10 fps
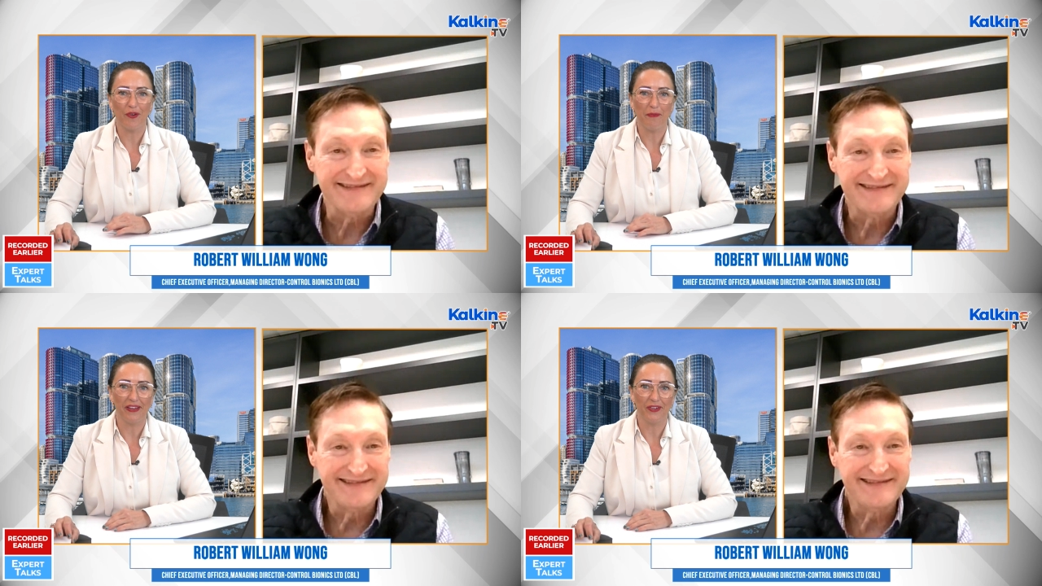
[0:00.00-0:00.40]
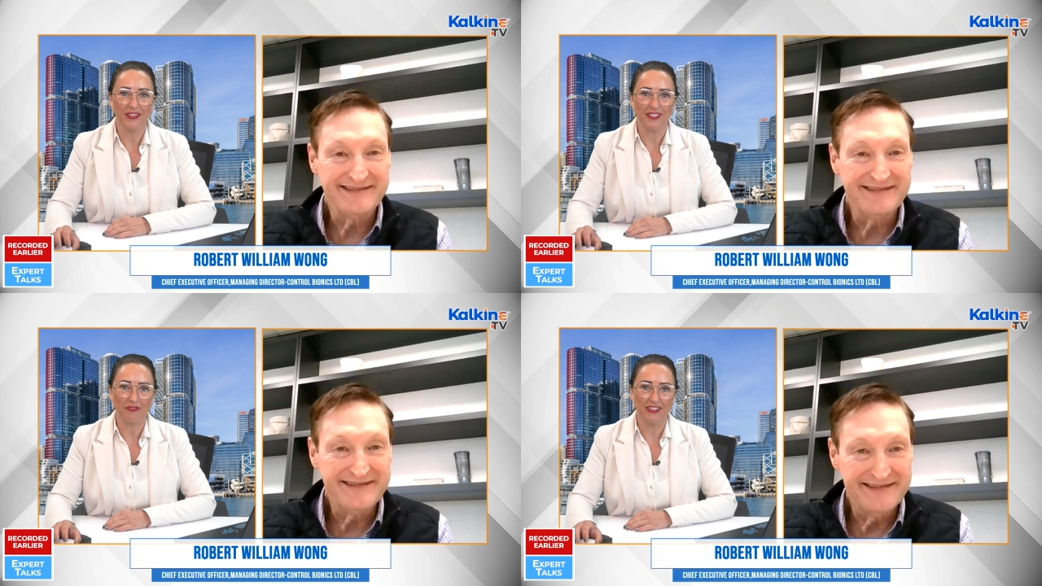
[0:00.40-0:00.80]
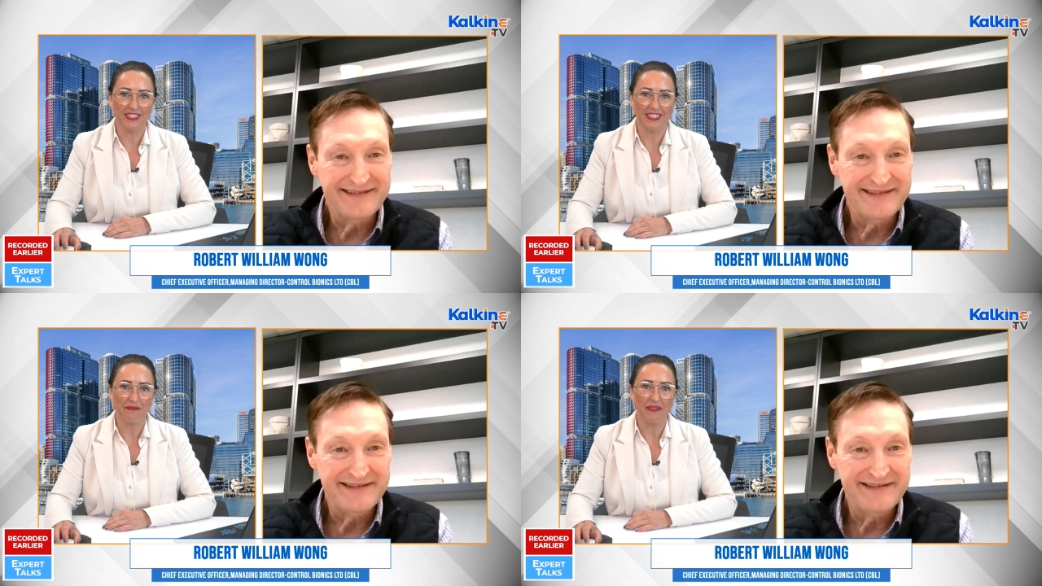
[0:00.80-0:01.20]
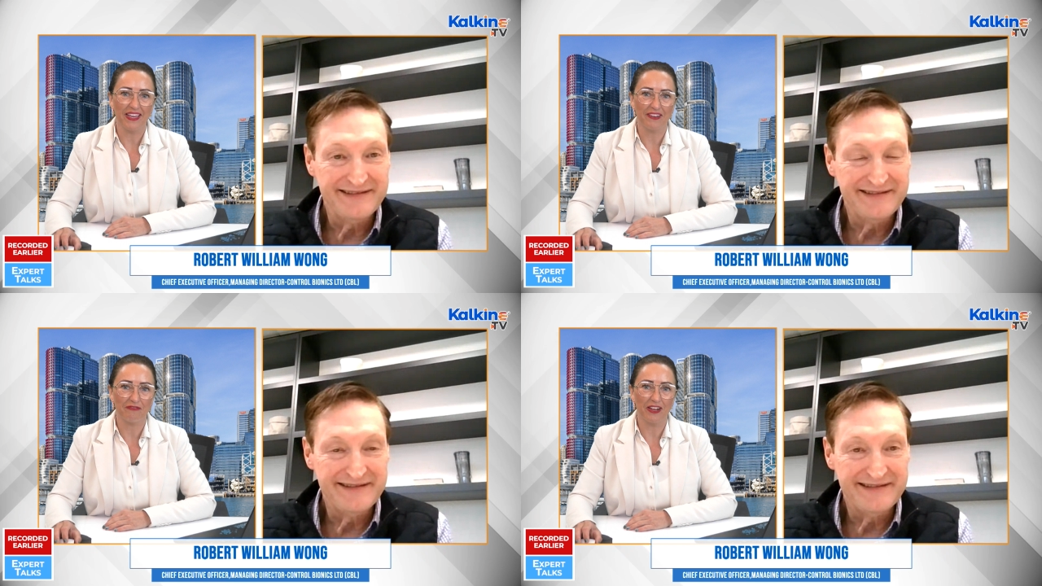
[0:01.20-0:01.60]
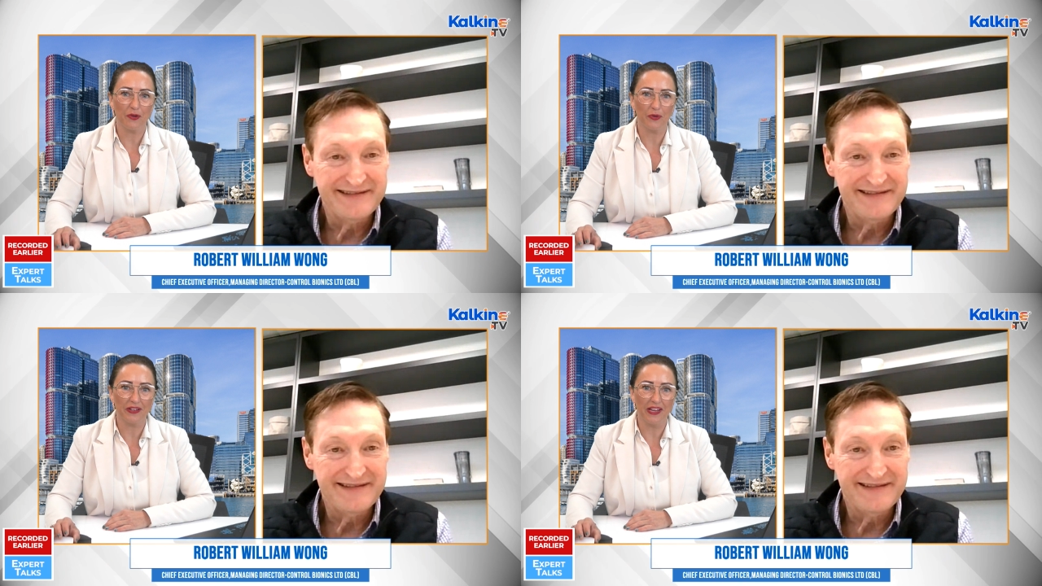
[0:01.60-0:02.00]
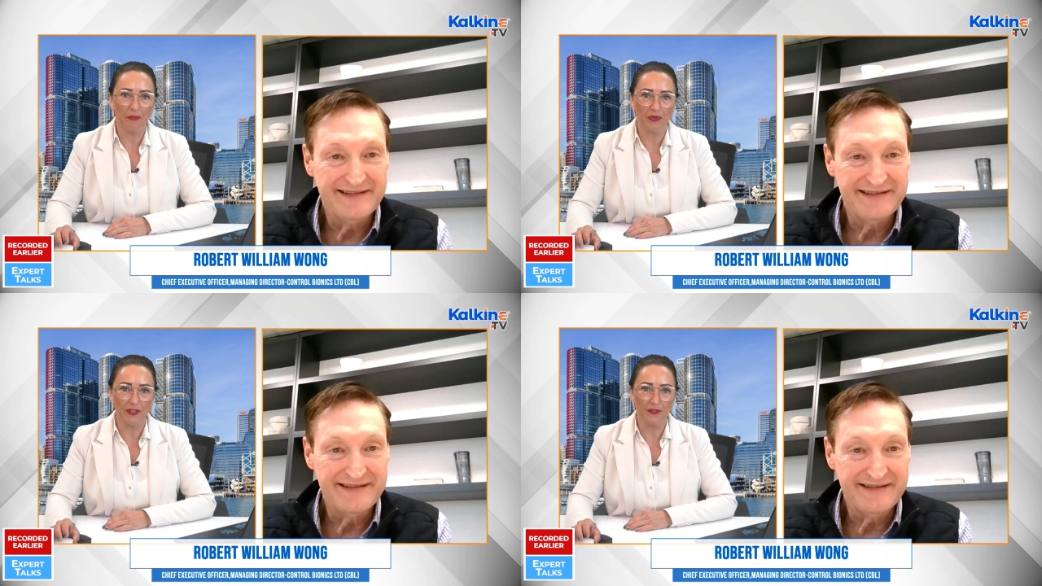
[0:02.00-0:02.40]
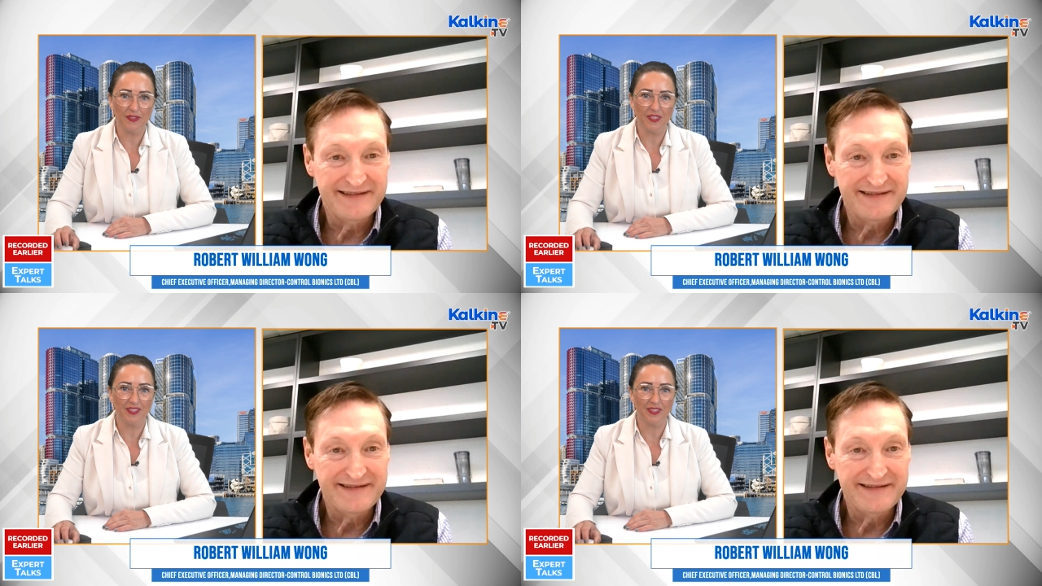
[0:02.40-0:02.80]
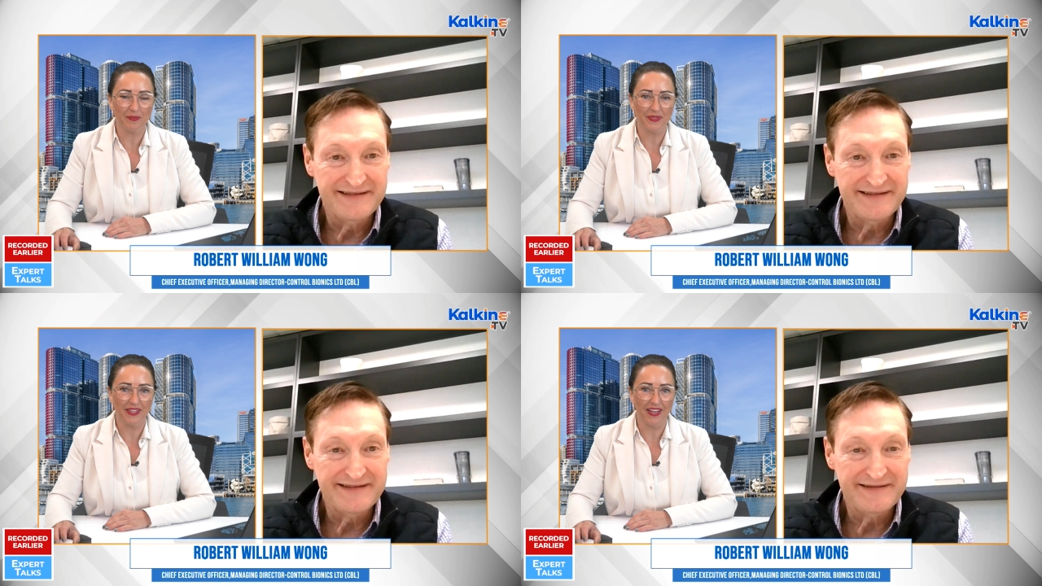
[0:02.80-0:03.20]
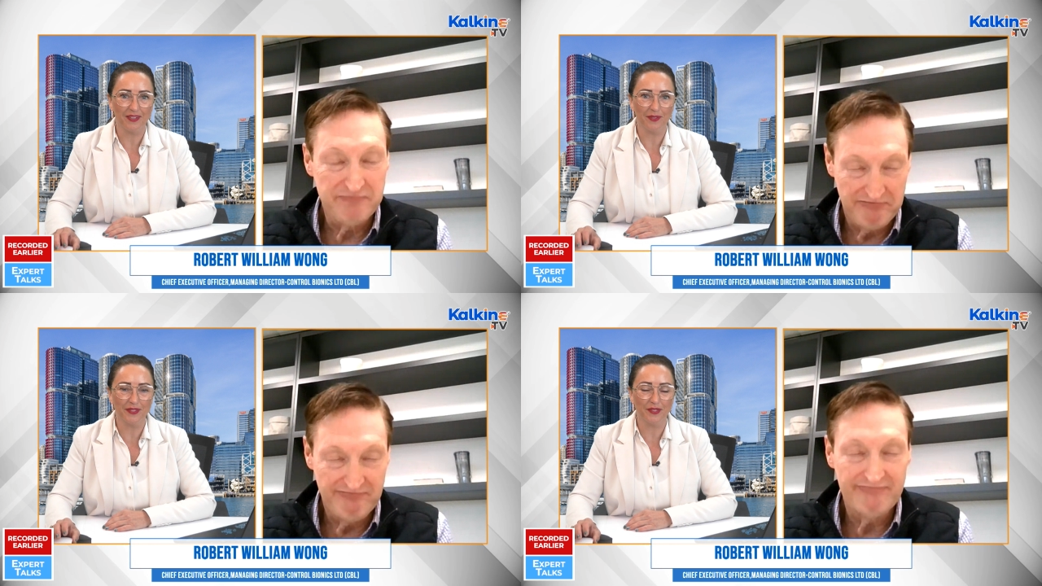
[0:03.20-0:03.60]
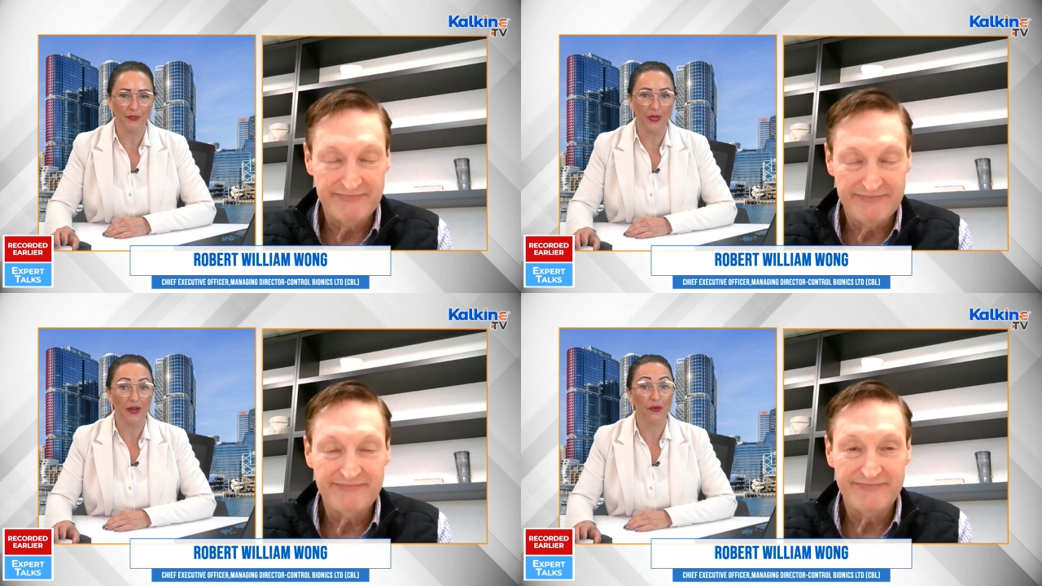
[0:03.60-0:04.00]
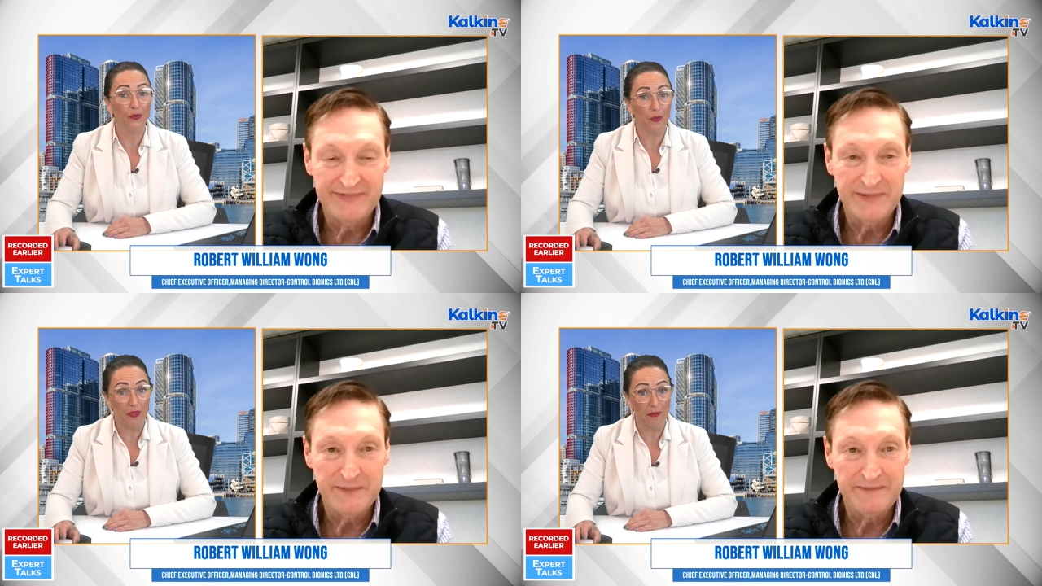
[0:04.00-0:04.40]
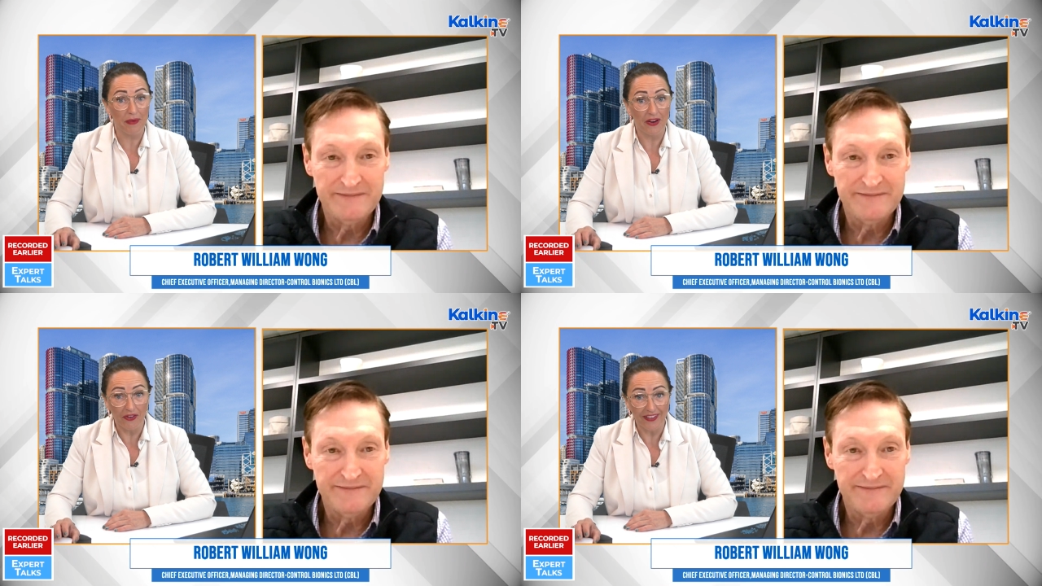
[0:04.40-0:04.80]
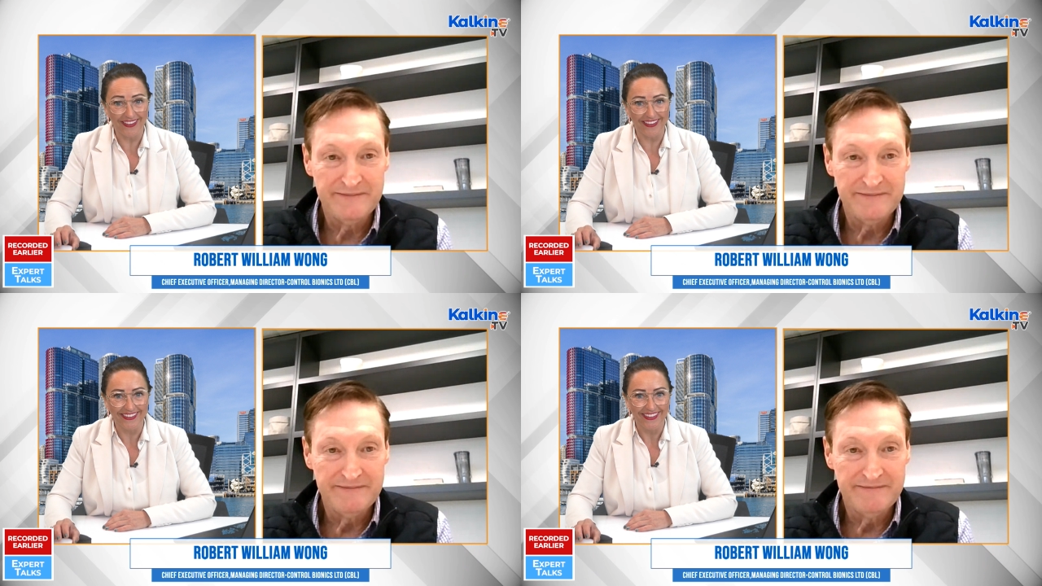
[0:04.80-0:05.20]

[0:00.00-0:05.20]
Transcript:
Speaker 1: Bionics recently made a record number of system sales throughout North America.